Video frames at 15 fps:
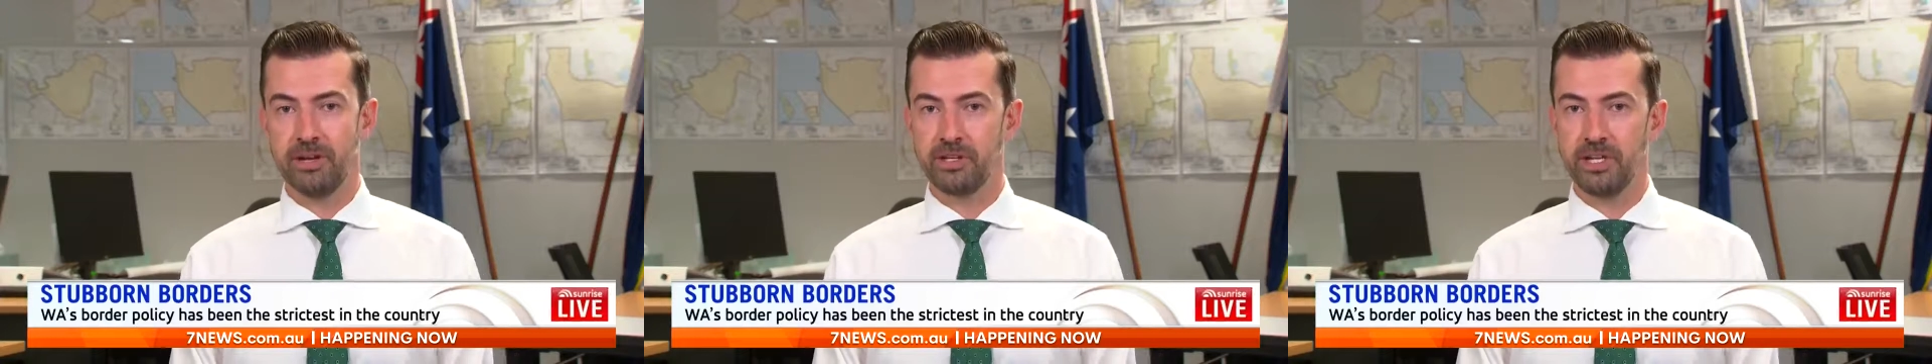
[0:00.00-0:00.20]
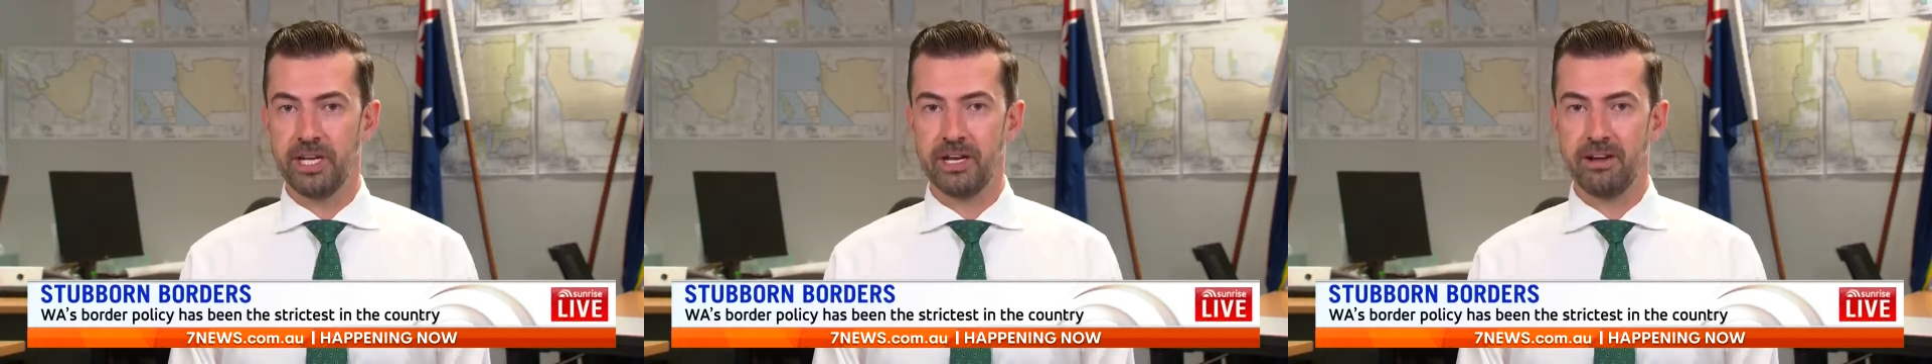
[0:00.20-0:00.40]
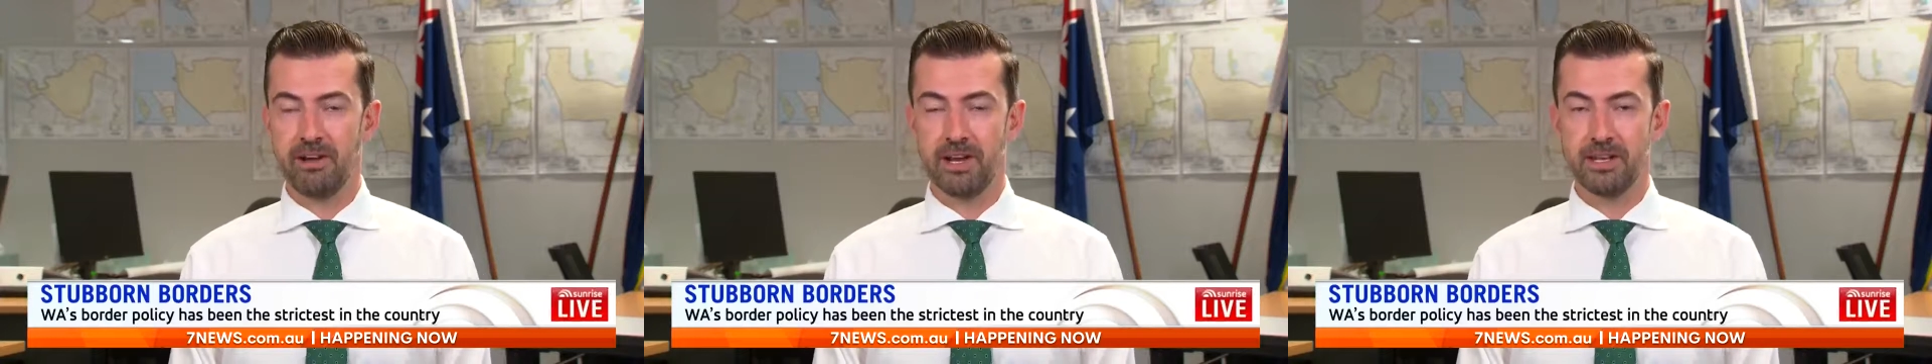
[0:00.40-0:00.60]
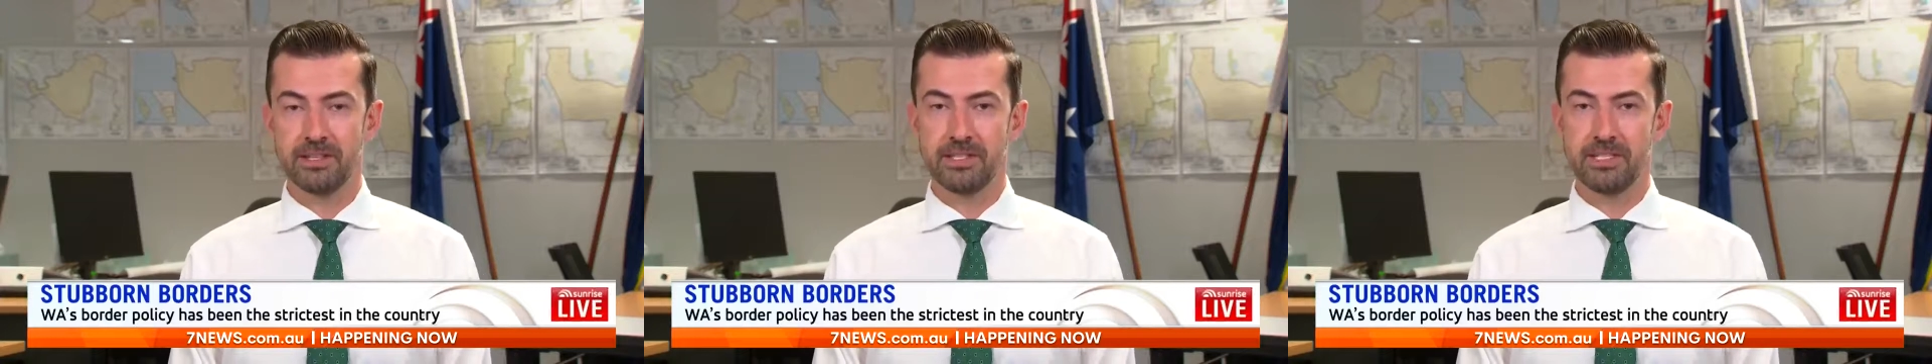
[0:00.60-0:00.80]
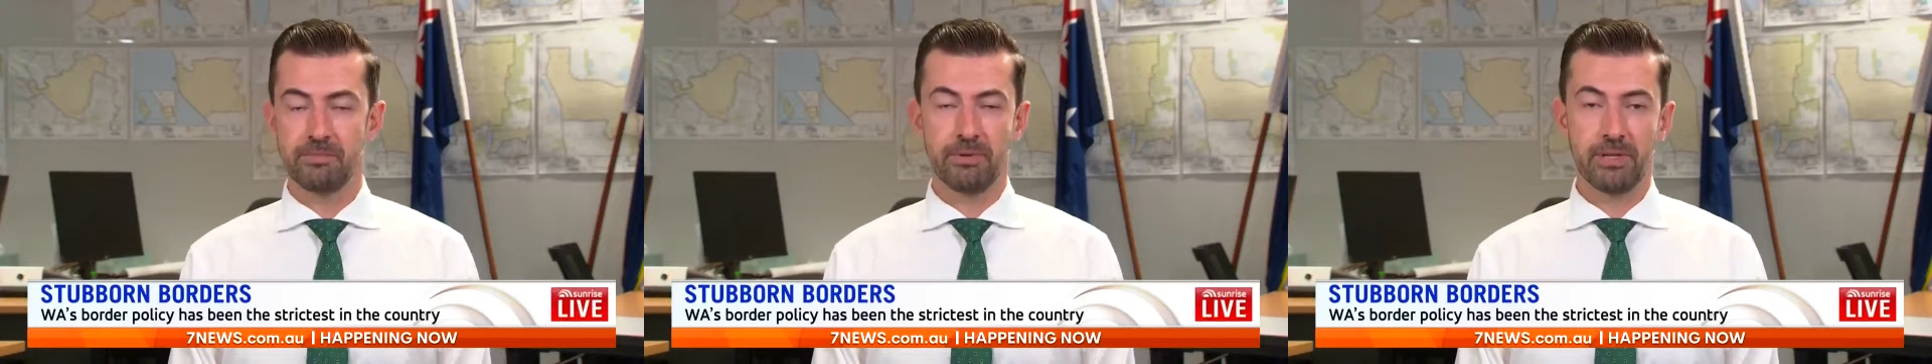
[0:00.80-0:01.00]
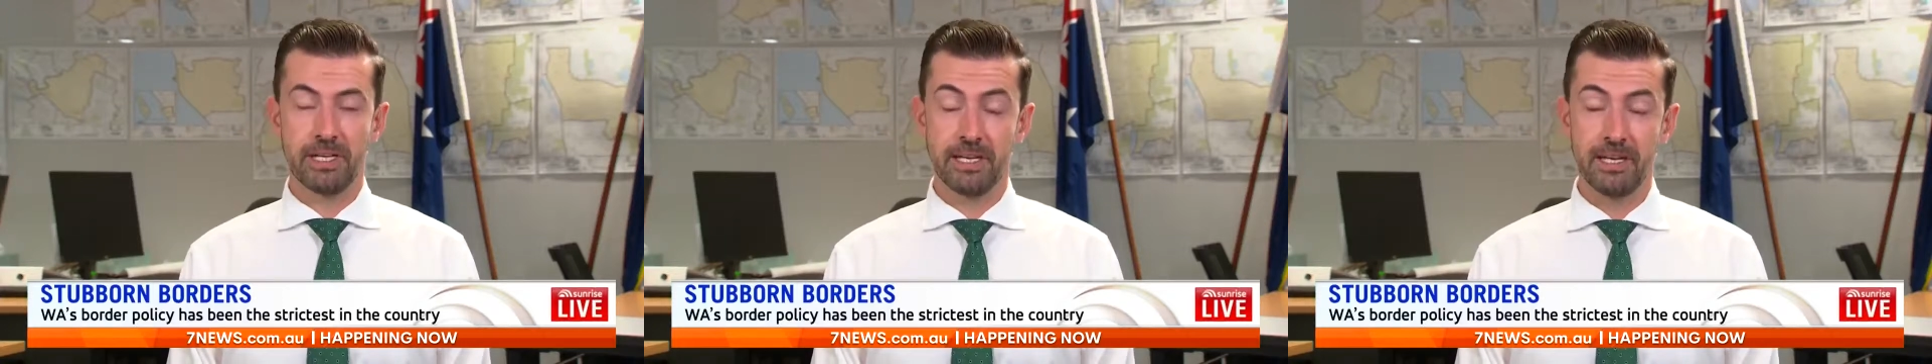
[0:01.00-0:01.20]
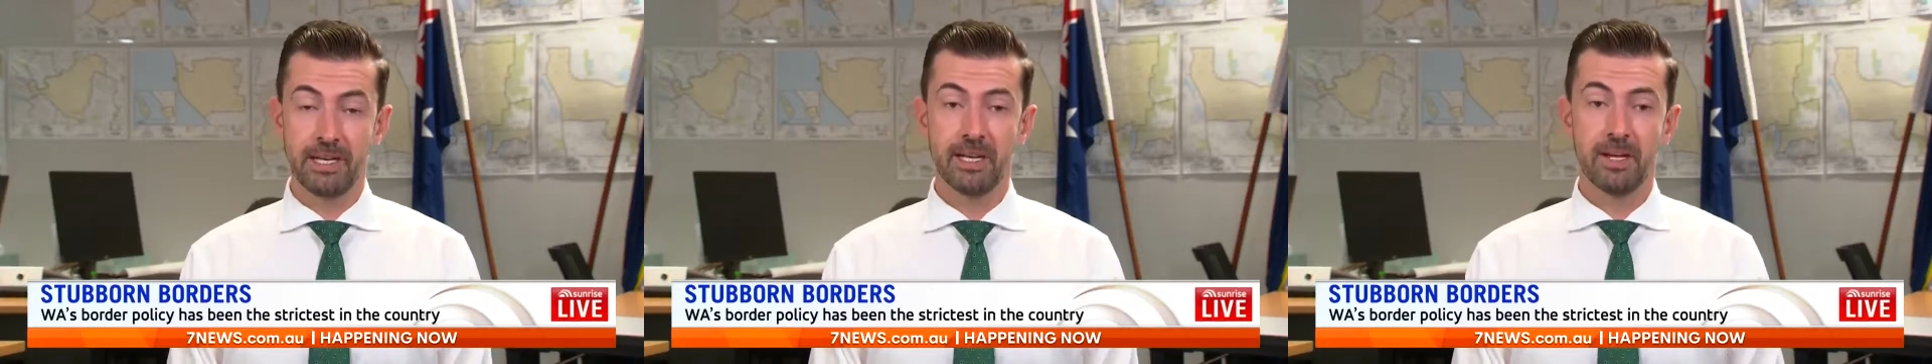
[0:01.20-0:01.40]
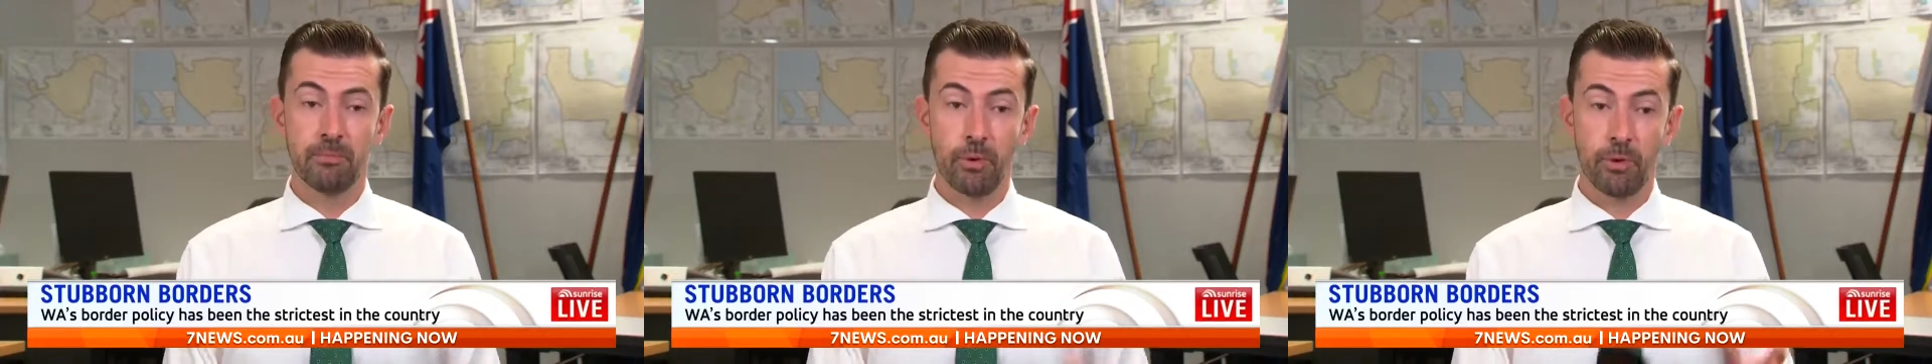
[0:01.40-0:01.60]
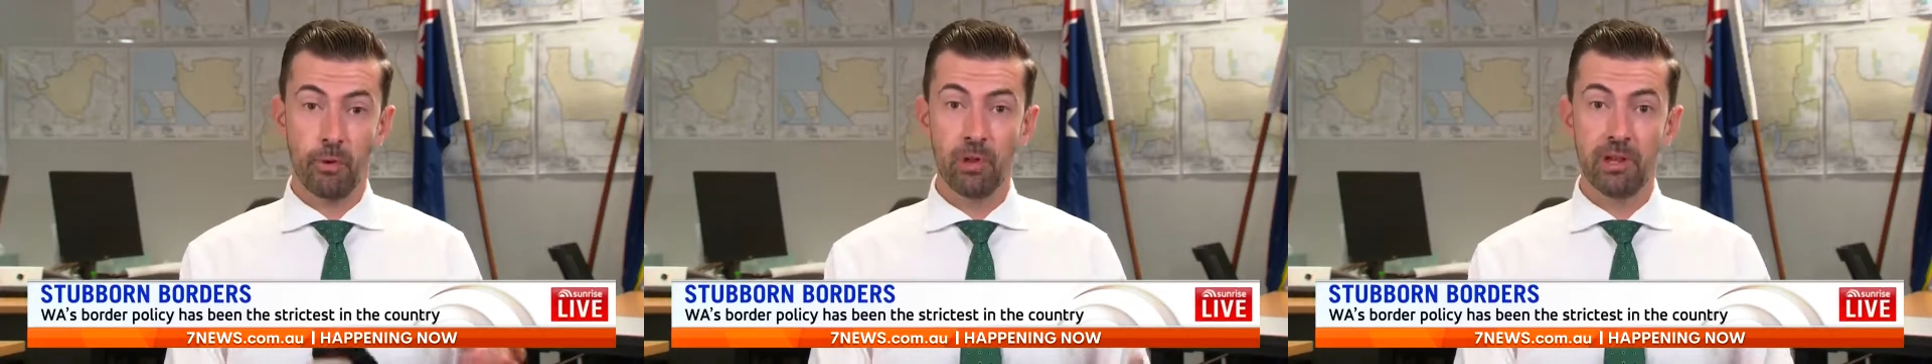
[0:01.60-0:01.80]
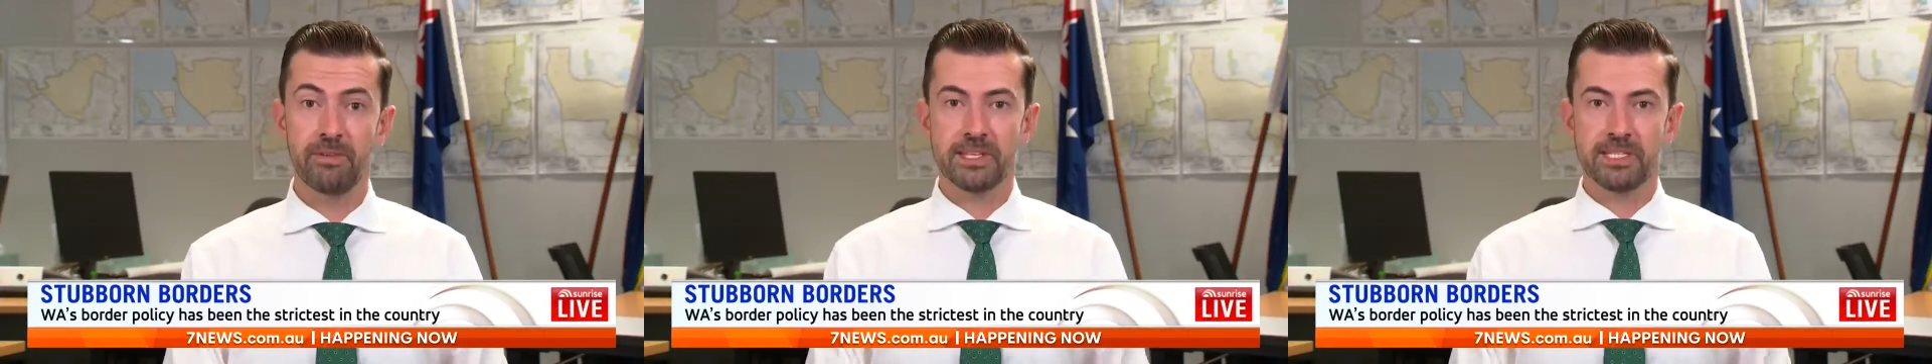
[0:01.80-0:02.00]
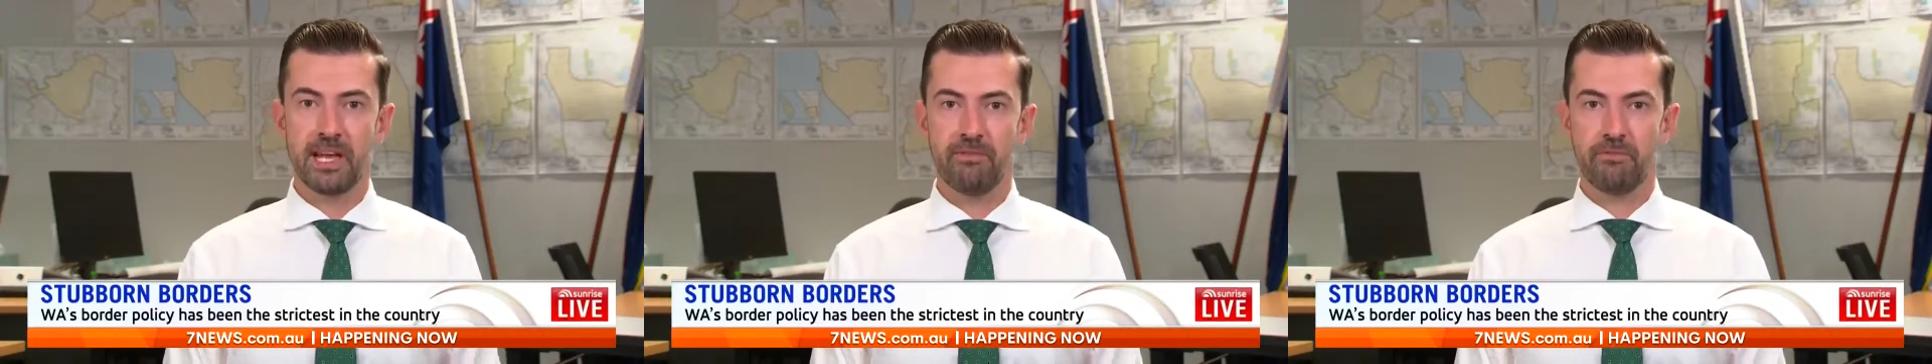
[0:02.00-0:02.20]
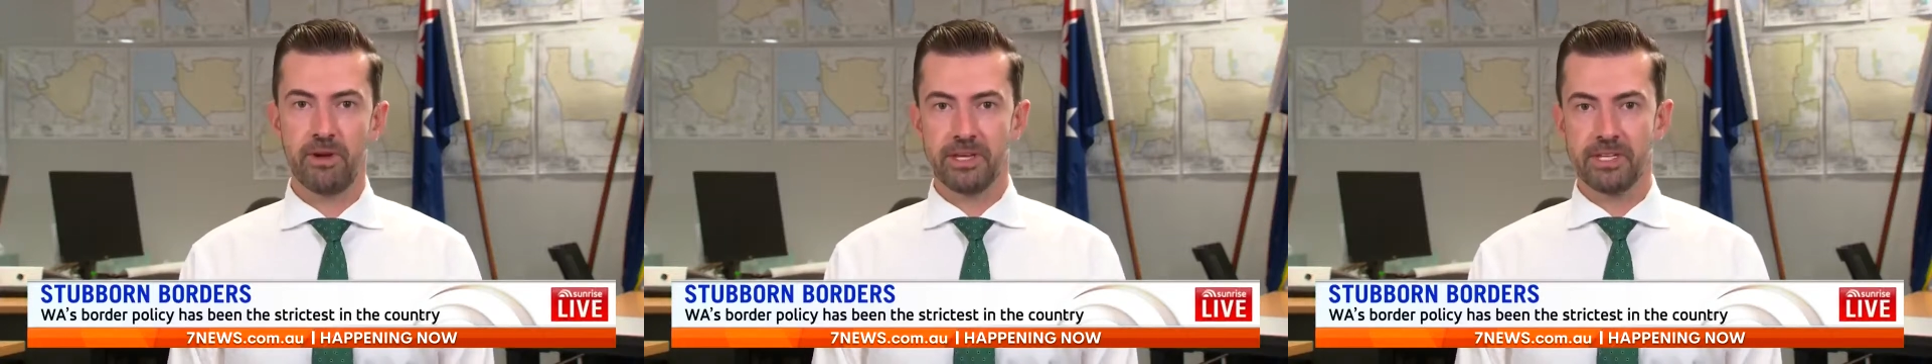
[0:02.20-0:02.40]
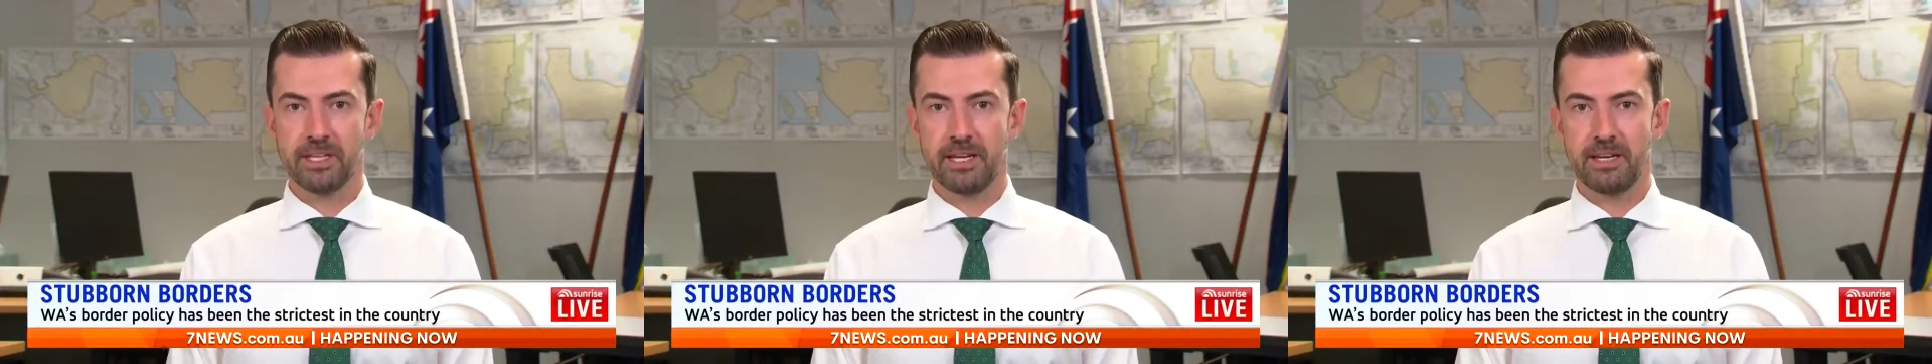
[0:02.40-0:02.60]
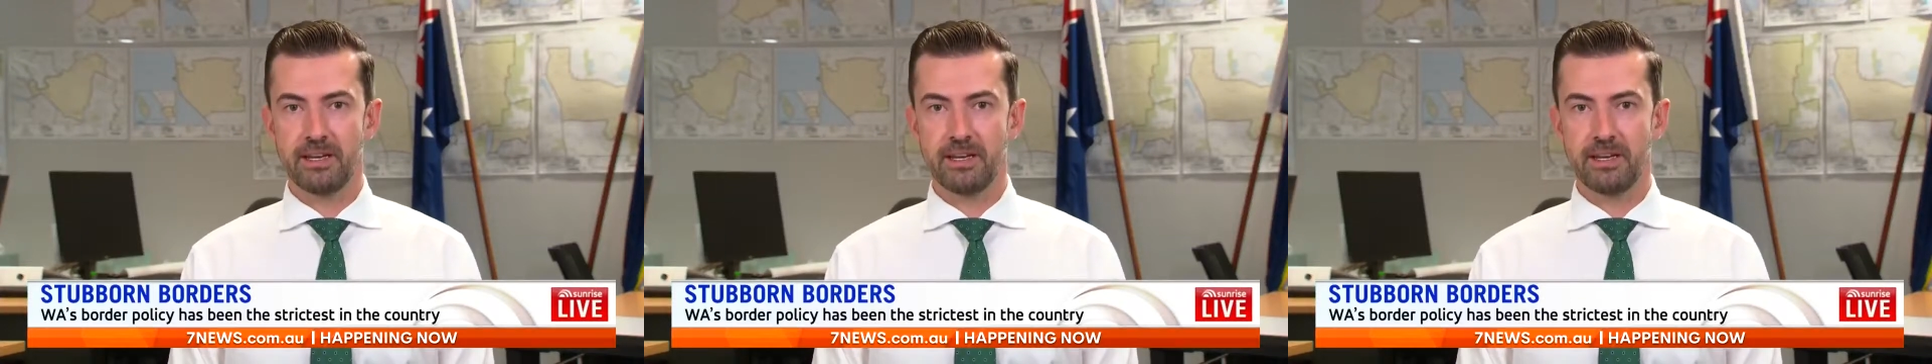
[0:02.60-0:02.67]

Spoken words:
breach here and it's simply put all of us at risk,